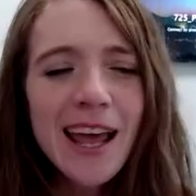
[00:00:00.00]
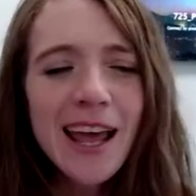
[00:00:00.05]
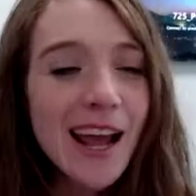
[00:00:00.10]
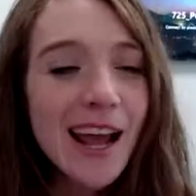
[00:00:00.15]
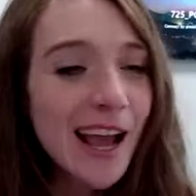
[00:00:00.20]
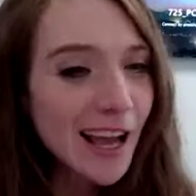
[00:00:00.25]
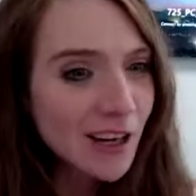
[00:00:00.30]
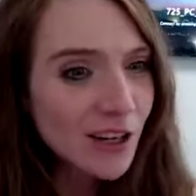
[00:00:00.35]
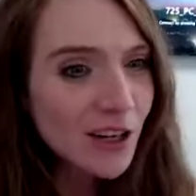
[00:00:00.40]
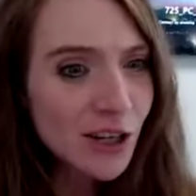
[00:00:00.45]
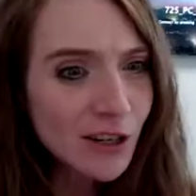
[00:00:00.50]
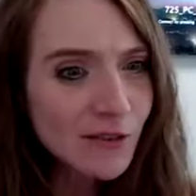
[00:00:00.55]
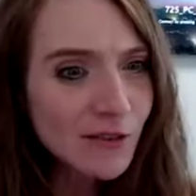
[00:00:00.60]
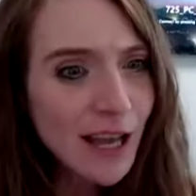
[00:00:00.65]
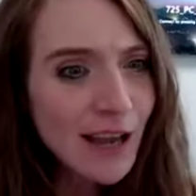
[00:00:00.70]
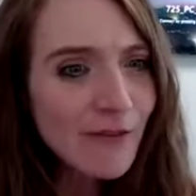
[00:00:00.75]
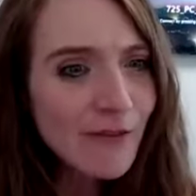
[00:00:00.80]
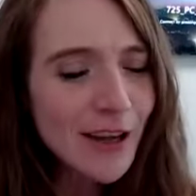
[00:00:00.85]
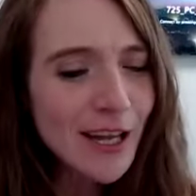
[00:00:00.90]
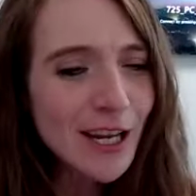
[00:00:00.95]
and I hadn't heard
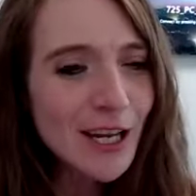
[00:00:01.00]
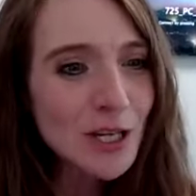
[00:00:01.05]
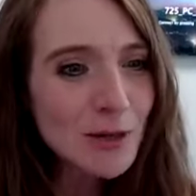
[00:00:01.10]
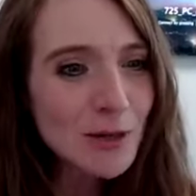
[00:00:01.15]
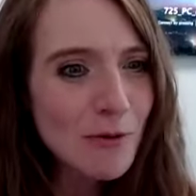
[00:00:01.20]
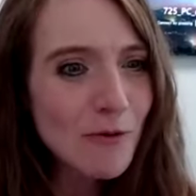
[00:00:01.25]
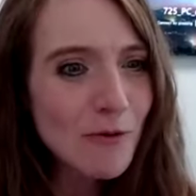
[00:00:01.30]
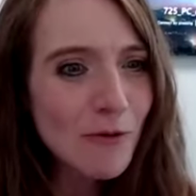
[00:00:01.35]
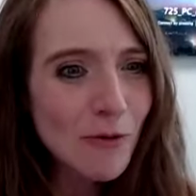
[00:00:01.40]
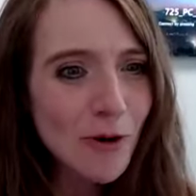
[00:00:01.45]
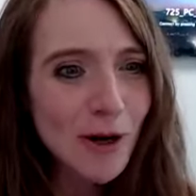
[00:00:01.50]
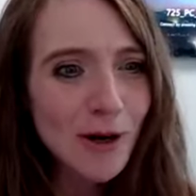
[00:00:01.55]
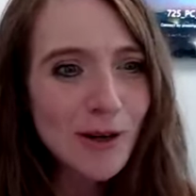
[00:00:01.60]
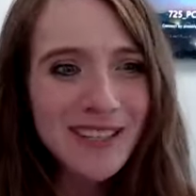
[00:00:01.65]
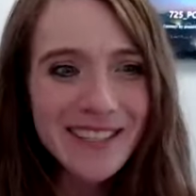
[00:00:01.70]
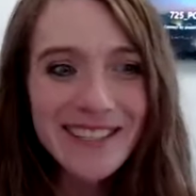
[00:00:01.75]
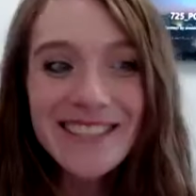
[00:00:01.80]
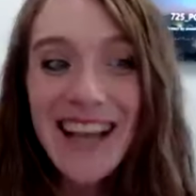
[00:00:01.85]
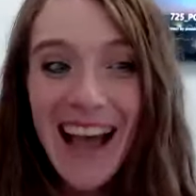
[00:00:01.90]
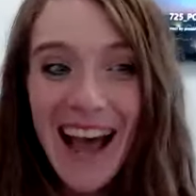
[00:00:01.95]
of LifeVantage
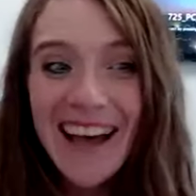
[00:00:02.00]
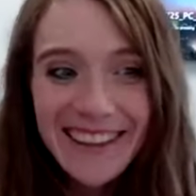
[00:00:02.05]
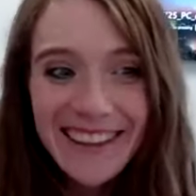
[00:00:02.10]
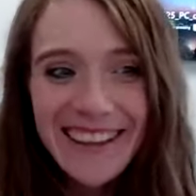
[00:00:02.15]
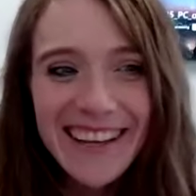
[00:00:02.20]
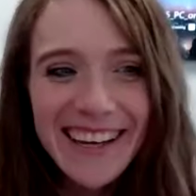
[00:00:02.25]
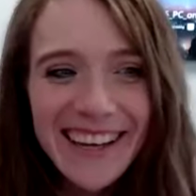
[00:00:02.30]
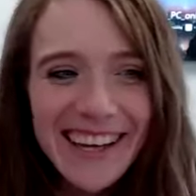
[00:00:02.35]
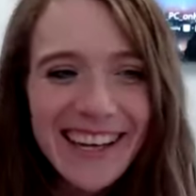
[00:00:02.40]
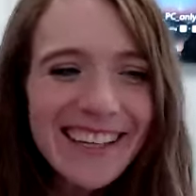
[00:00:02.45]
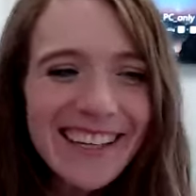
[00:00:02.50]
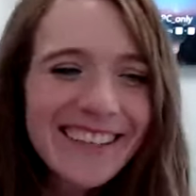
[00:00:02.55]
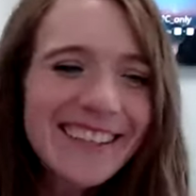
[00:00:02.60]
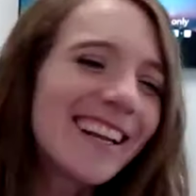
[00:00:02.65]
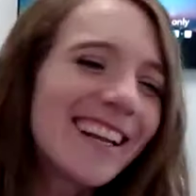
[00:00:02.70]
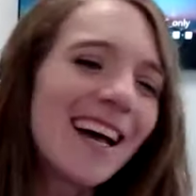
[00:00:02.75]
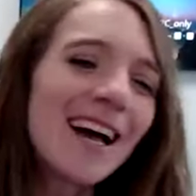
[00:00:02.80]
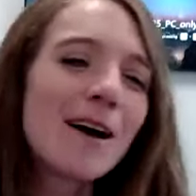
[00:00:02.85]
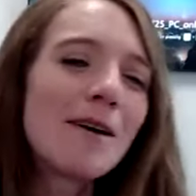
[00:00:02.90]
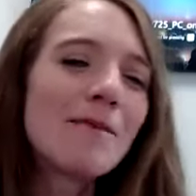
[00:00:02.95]
before, sadly,
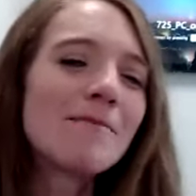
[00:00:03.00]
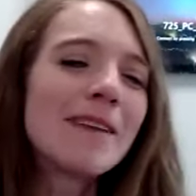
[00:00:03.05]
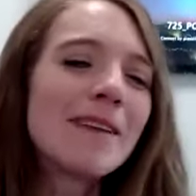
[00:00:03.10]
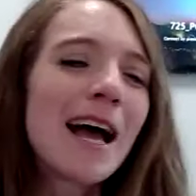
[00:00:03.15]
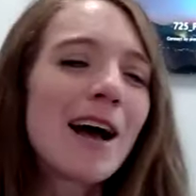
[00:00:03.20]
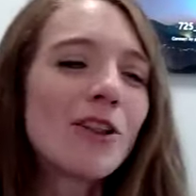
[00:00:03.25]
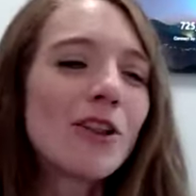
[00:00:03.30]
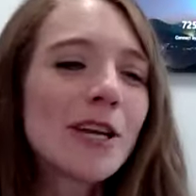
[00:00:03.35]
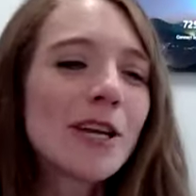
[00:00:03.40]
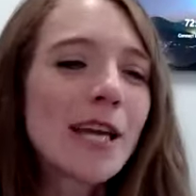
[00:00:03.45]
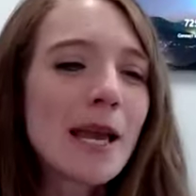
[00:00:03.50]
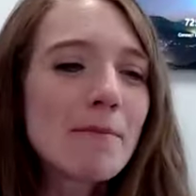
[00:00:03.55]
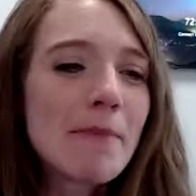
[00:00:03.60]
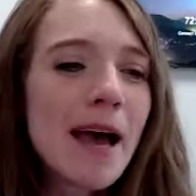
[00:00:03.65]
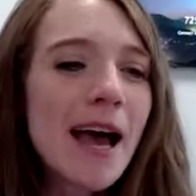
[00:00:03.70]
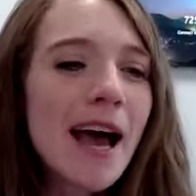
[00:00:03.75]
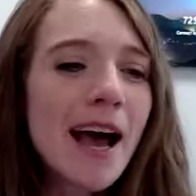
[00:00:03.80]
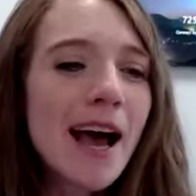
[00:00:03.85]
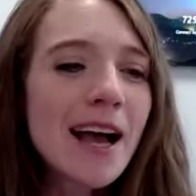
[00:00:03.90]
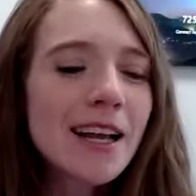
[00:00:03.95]
now looking
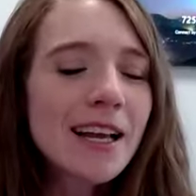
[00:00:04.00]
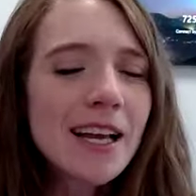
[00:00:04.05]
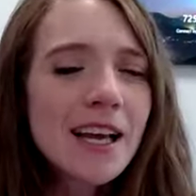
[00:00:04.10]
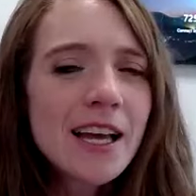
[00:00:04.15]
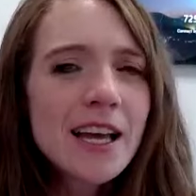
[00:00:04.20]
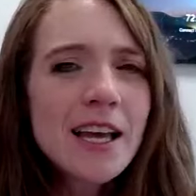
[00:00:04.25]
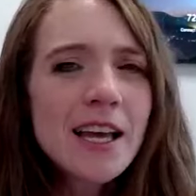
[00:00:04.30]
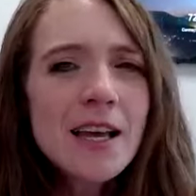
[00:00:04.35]
back.